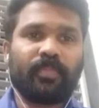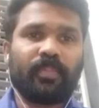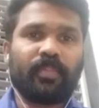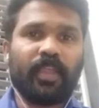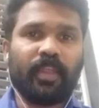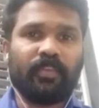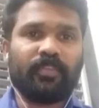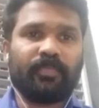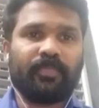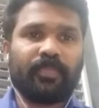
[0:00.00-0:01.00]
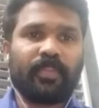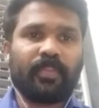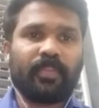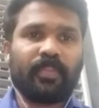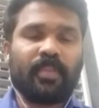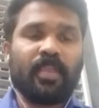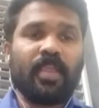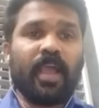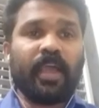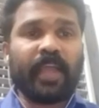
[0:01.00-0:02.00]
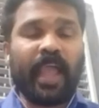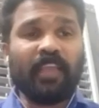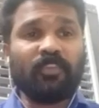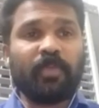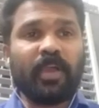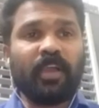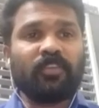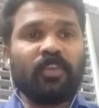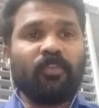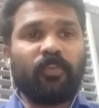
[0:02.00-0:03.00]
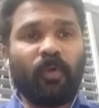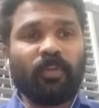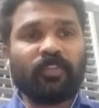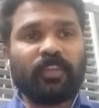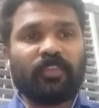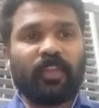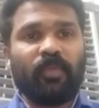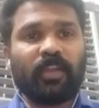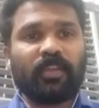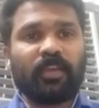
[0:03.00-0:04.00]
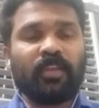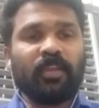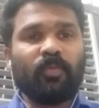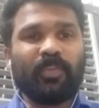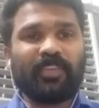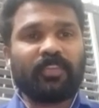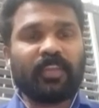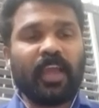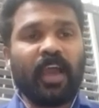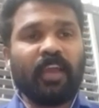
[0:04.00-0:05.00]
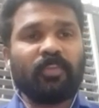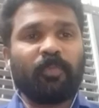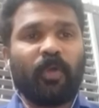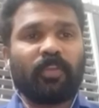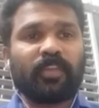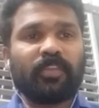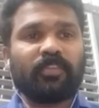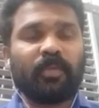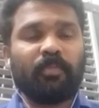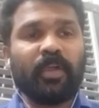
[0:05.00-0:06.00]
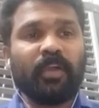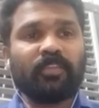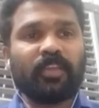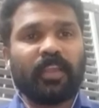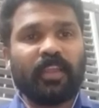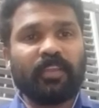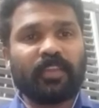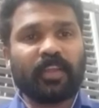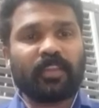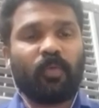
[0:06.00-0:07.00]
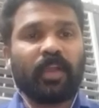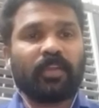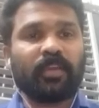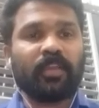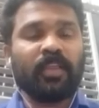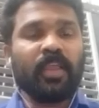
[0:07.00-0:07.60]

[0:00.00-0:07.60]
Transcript: Hence, an iceberg floats in seawater with its large portion submerged inside the water